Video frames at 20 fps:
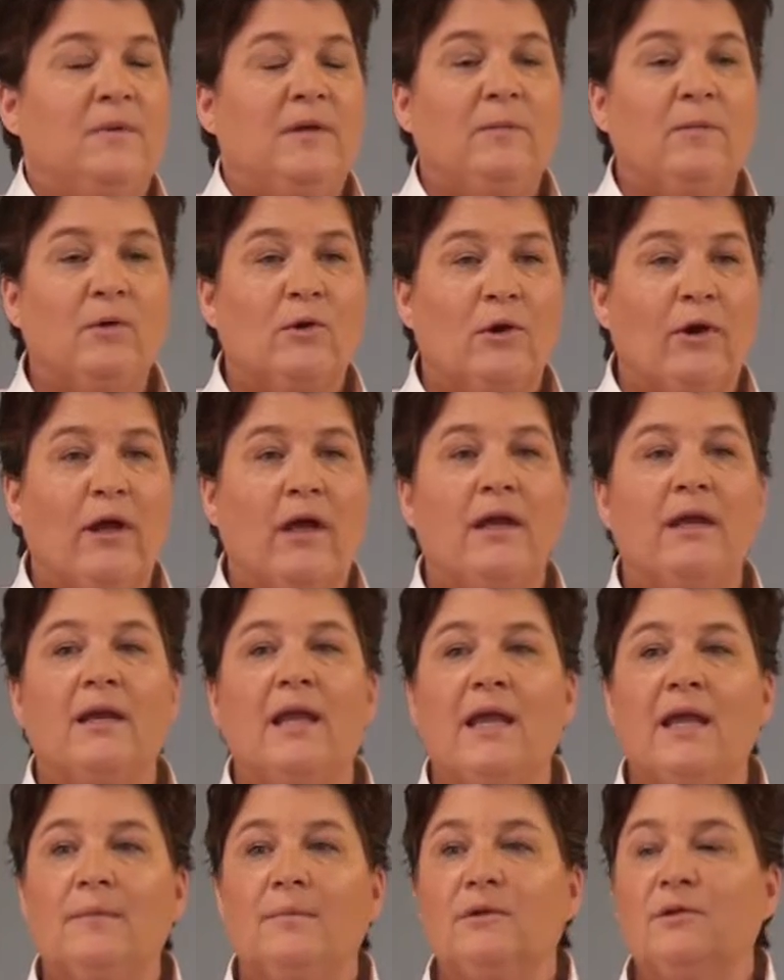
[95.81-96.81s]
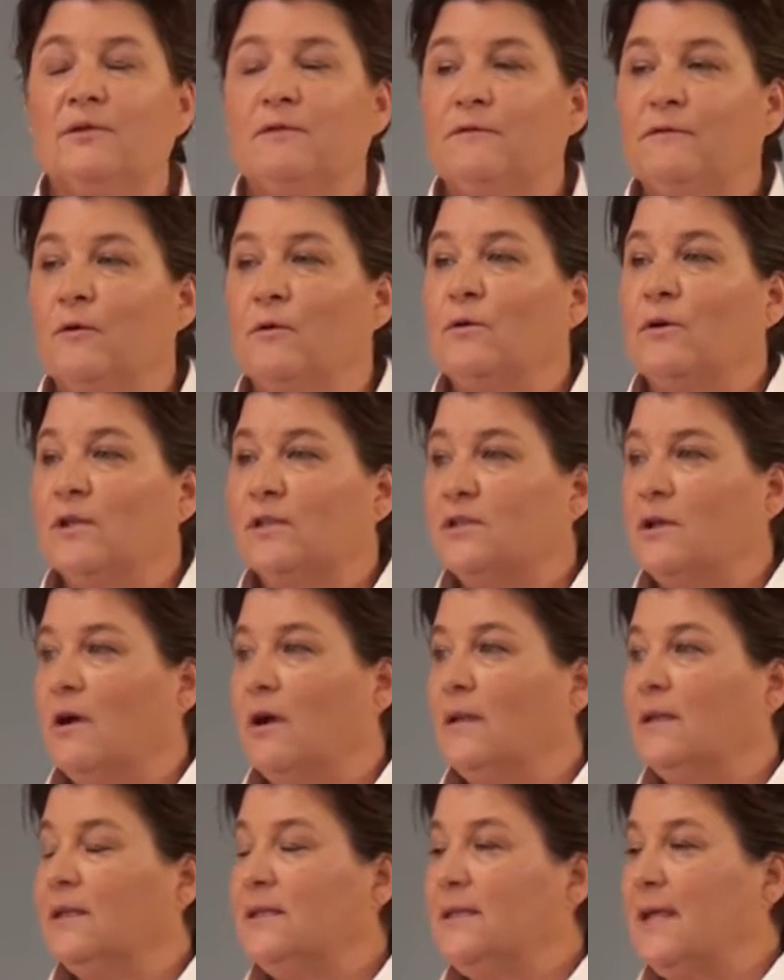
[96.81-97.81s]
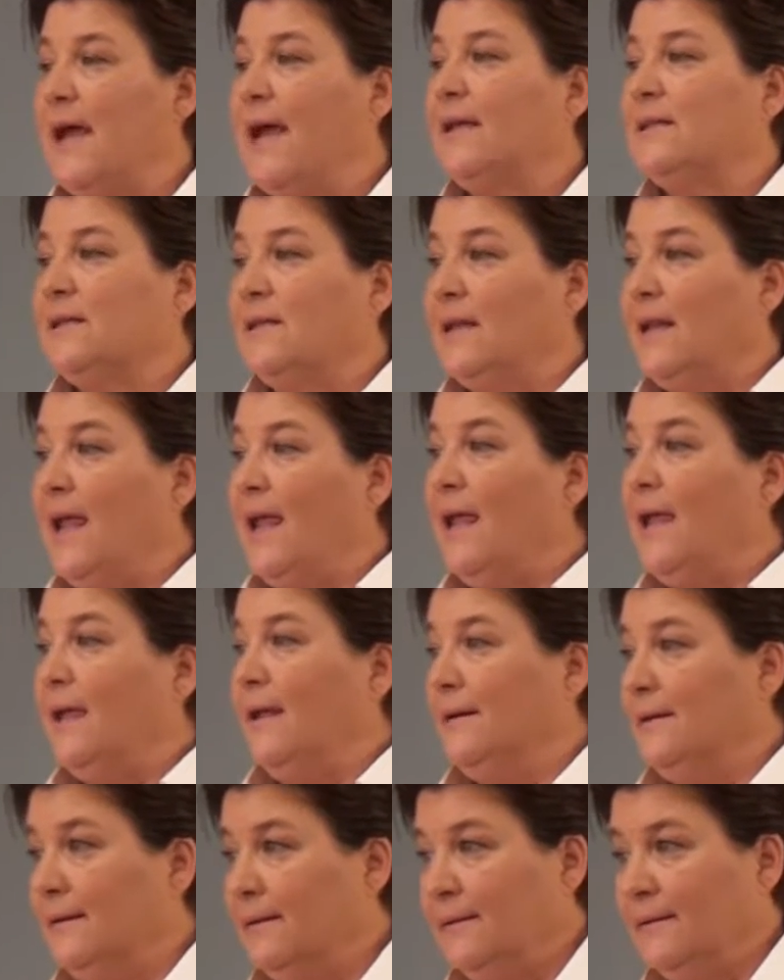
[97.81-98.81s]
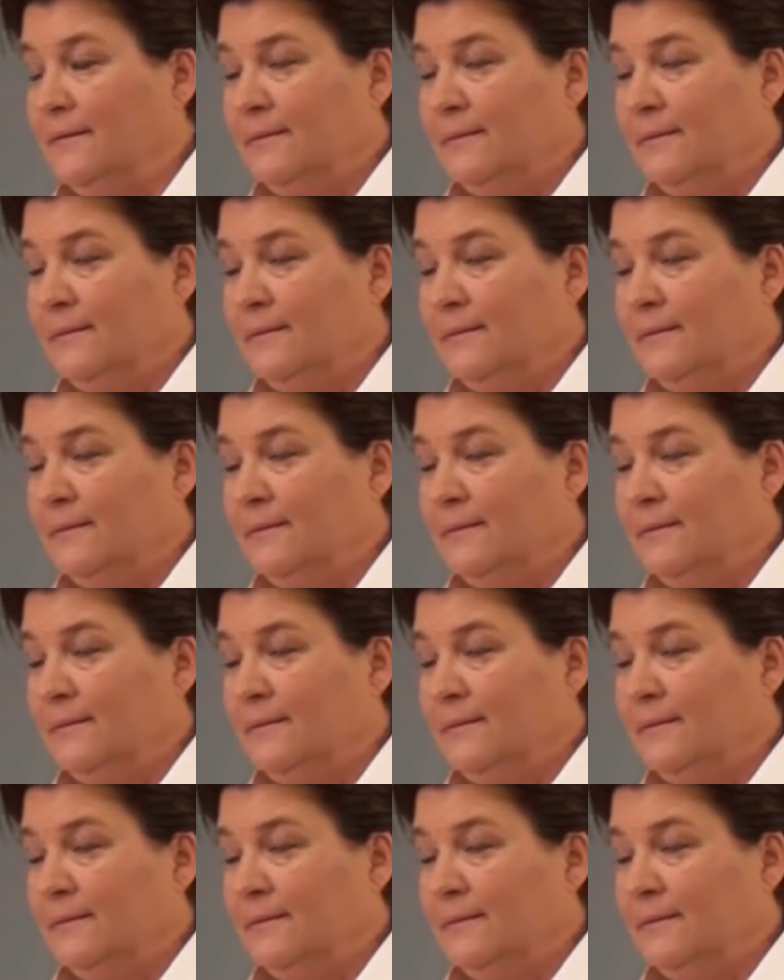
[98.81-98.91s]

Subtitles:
People are unable to focus on the task at hand.